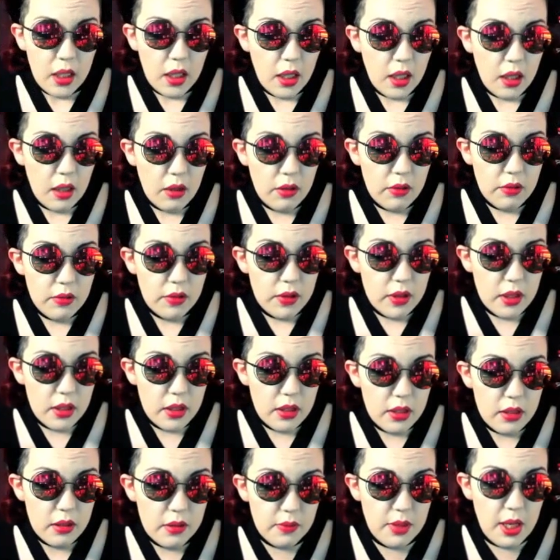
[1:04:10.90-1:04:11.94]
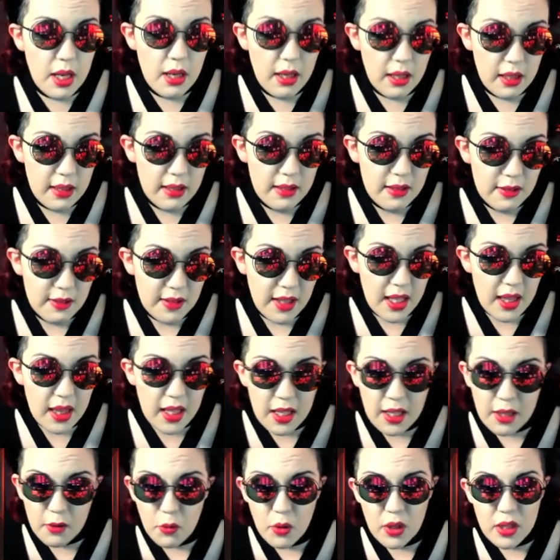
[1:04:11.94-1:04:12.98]
I
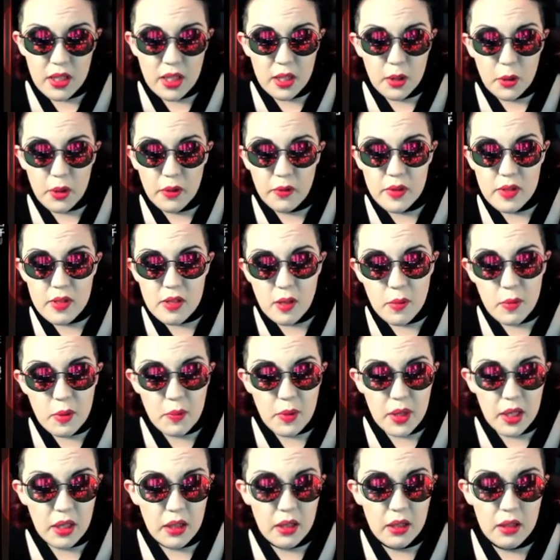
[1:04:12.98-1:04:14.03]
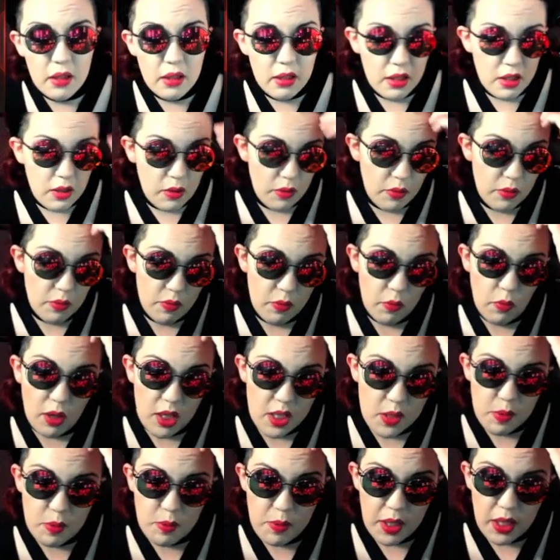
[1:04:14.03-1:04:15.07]
think one day you even saw me you
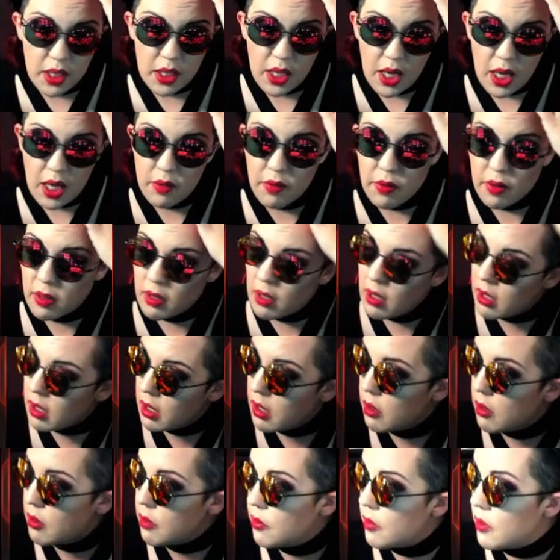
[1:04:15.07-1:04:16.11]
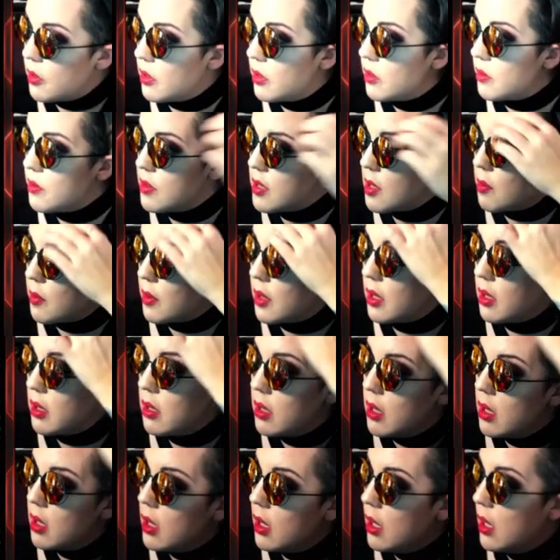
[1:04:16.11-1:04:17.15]
watched me make an advert on here for
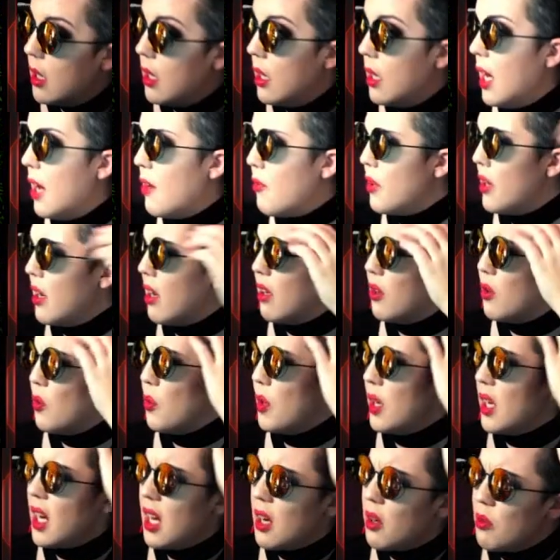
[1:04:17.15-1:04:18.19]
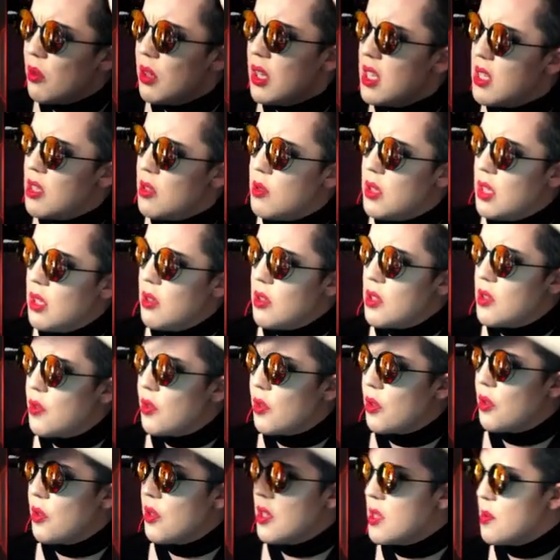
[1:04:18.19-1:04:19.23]
something. Every Halloween, I don't really do deals
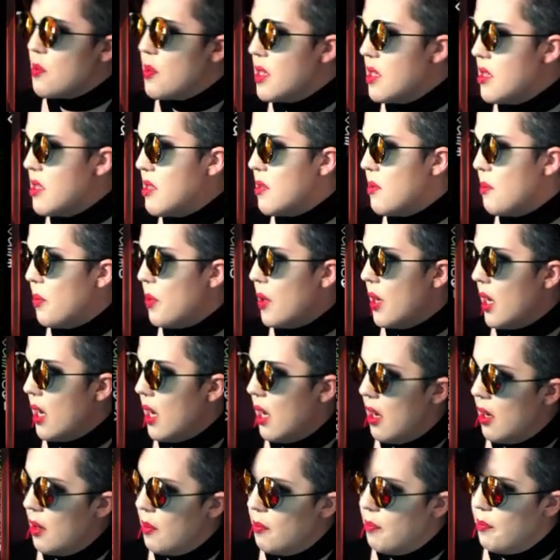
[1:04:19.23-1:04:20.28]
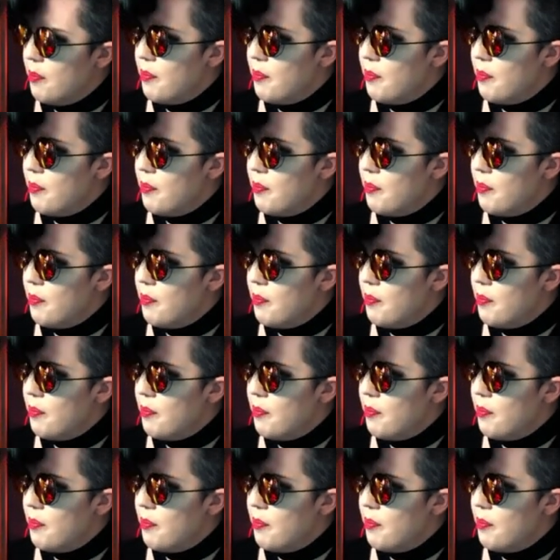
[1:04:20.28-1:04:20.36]
for Christmas, but